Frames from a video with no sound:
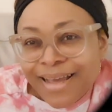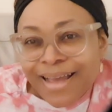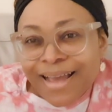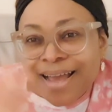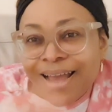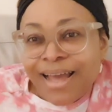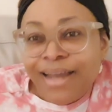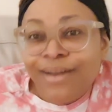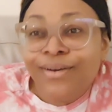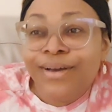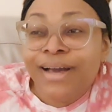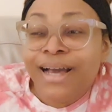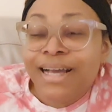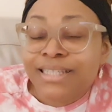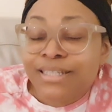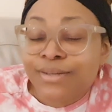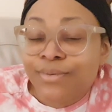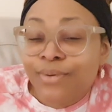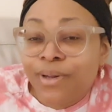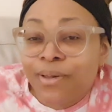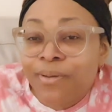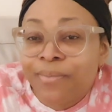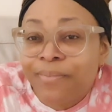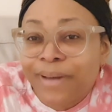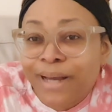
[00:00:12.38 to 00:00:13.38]
Hello guys, and
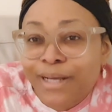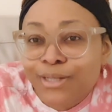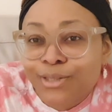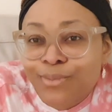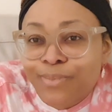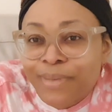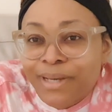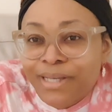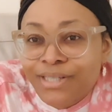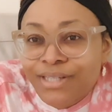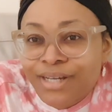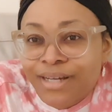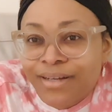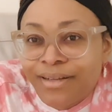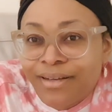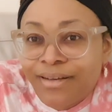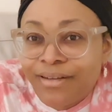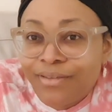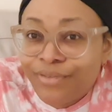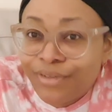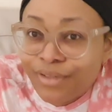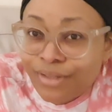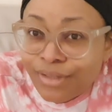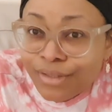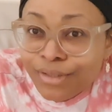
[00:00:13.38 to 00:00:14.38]
welcome back to my channel.
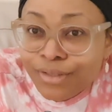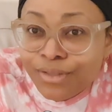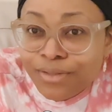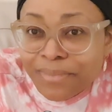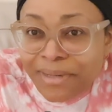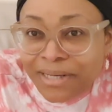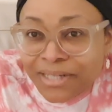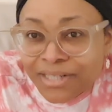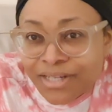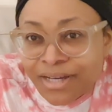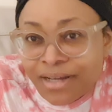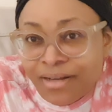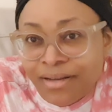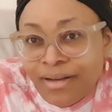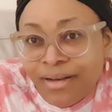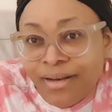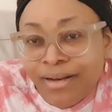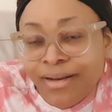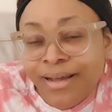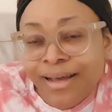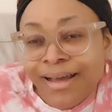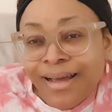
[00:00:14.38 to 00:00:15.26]
If you're new to my channel,